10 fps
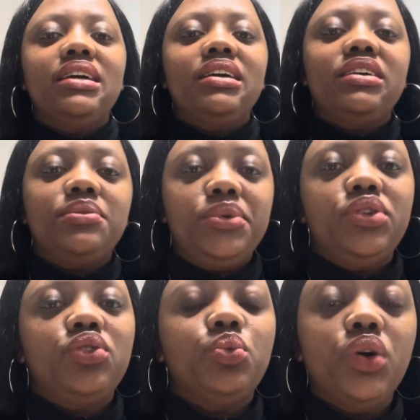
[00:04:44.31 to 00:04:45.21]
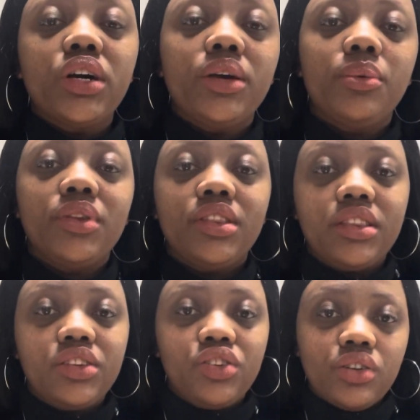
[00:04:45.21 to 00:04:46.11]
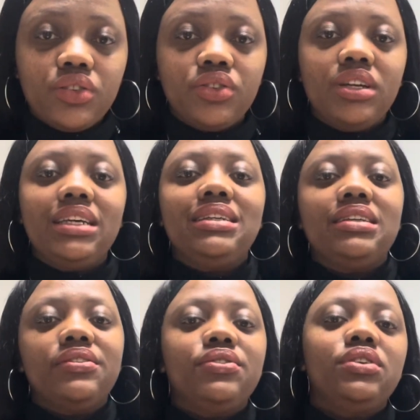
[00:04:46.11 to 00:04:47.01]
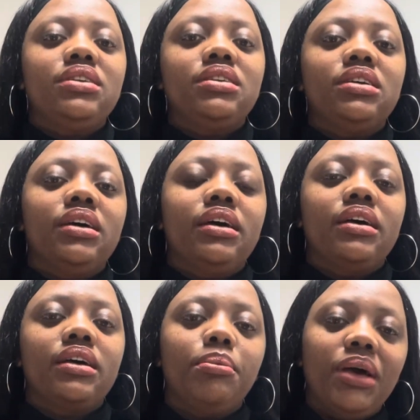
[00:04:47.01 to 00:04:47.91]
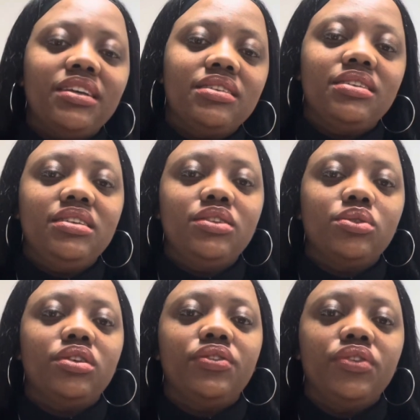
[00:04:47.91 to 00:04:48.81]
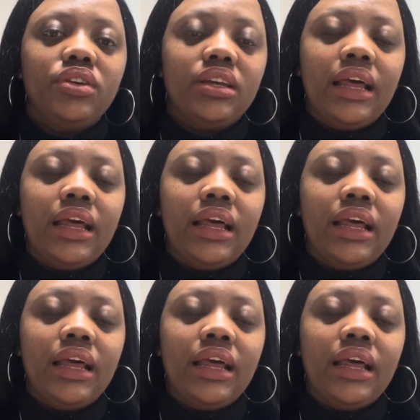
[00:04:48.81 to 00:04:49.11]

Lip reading: experience working with children in different capacities or different